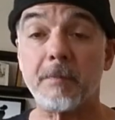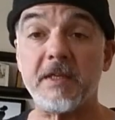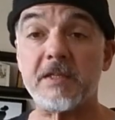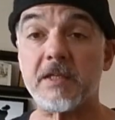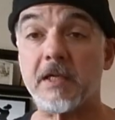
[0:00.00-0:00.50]

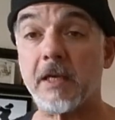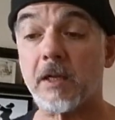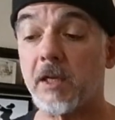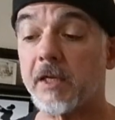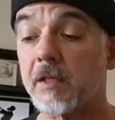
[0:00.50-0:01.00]
Please
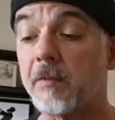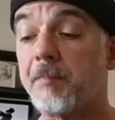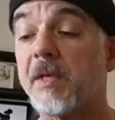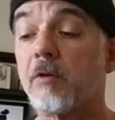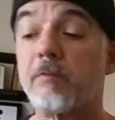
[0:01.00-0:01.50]
click the
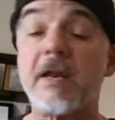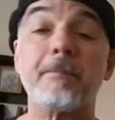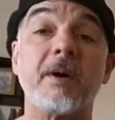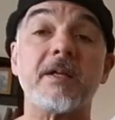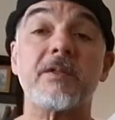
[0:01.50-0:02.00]
big
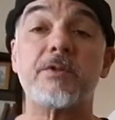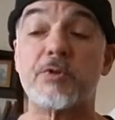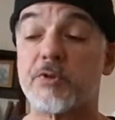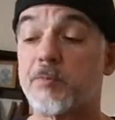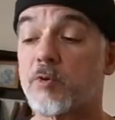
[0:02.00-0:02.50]
red button
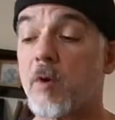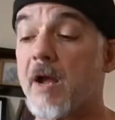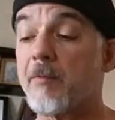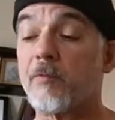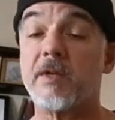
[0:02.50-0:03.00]
to
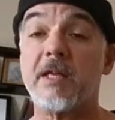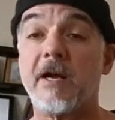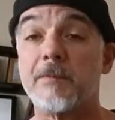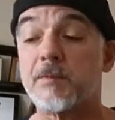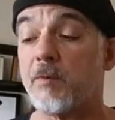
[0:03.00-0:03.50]
subscribe. It really
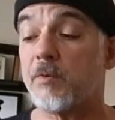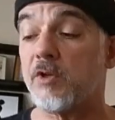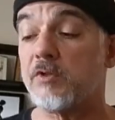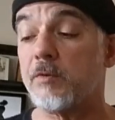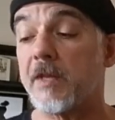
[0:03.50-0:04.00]
helps me
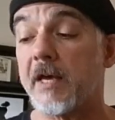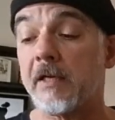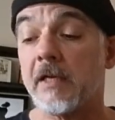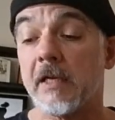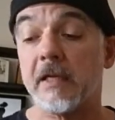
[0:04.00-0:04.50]
when you do
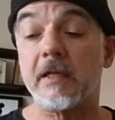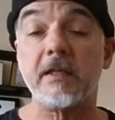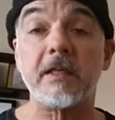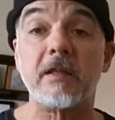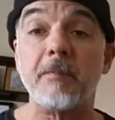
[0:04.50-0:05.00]
that. And
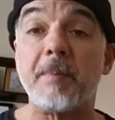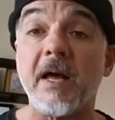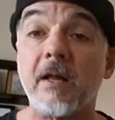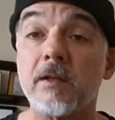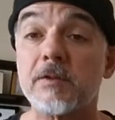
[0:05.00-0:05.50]
click the
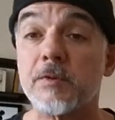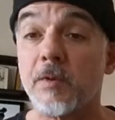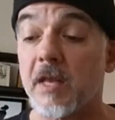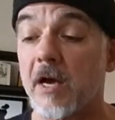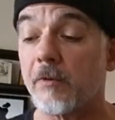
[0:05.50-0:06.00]
bell
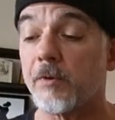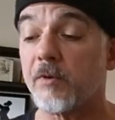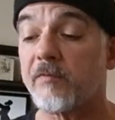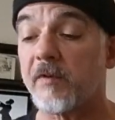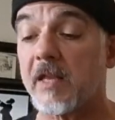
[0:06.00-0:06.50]
to allow
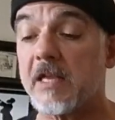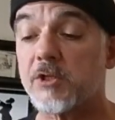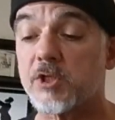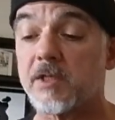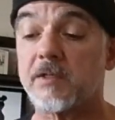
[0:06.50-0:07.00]

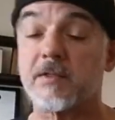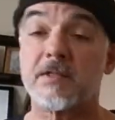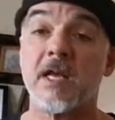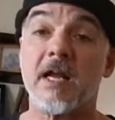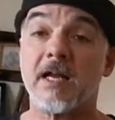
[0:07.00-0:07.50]

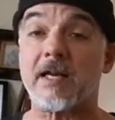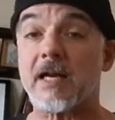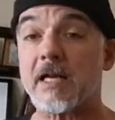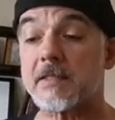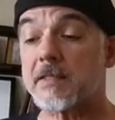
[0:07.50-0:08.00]
notifications.
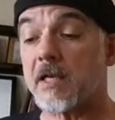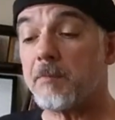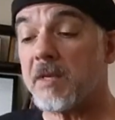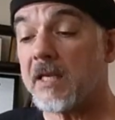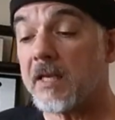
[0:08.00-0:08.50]

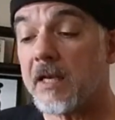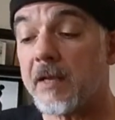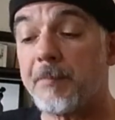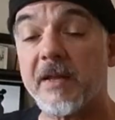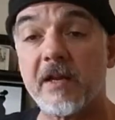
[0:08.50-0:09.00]
Grazie
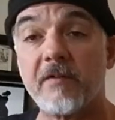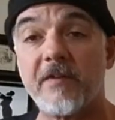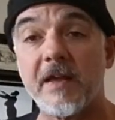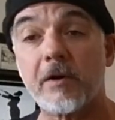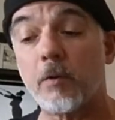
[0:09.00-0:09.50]
mille per
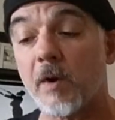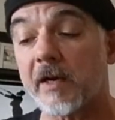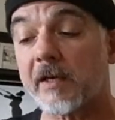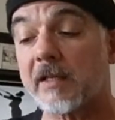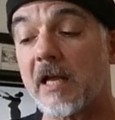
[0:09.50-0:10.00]
aver
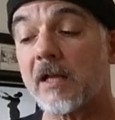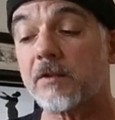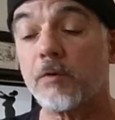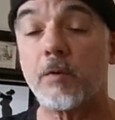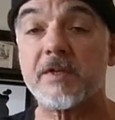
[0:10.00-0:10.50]

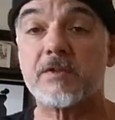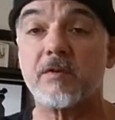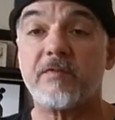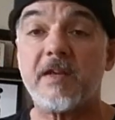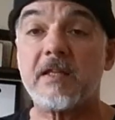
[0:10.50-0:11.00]
guardato
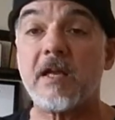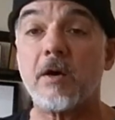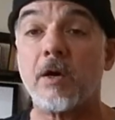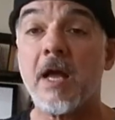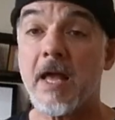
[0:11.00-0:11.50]
questo
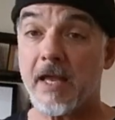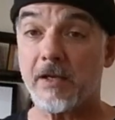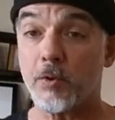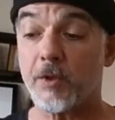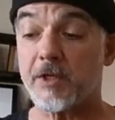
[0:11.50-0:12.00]
video
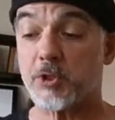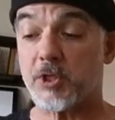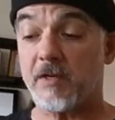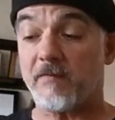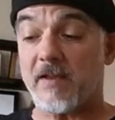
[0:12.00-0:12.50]
e noi
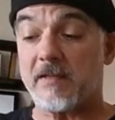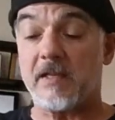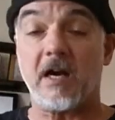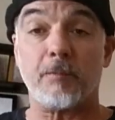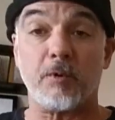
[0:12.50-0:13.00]
ci
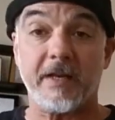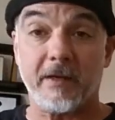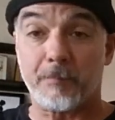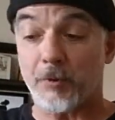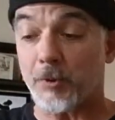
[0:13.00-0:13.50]
vediamo
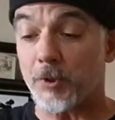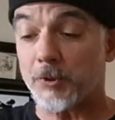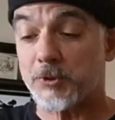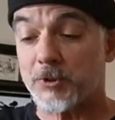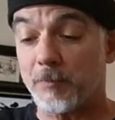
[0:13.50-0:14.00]
nel
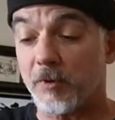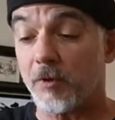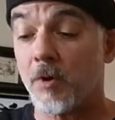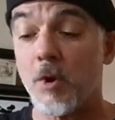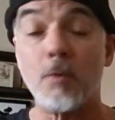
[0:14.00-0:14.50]

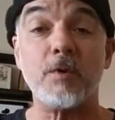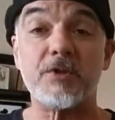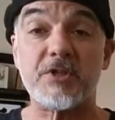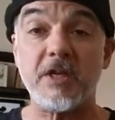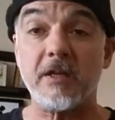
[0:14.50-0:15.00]
prossimo.
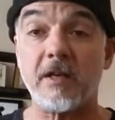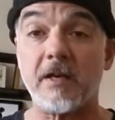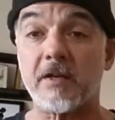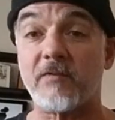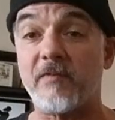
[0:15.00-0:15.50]
We'll see you in the
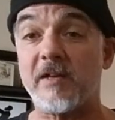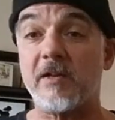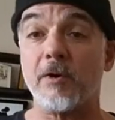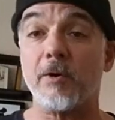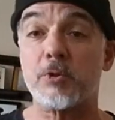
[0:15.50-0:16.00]
next
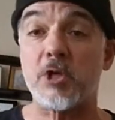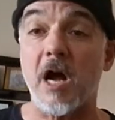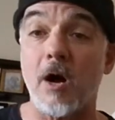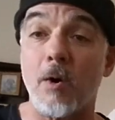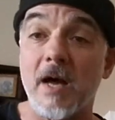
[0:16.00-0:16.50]
video.
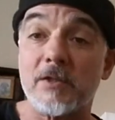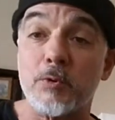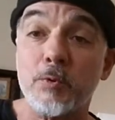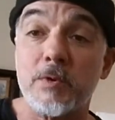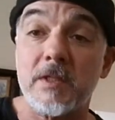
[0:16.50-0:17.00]
Ciao a
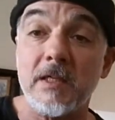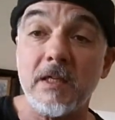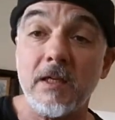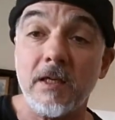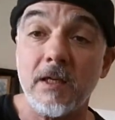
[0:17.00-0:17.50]

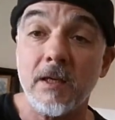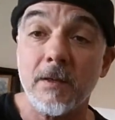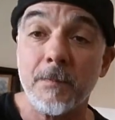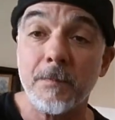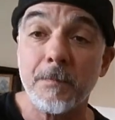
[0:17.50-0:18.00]
tutti.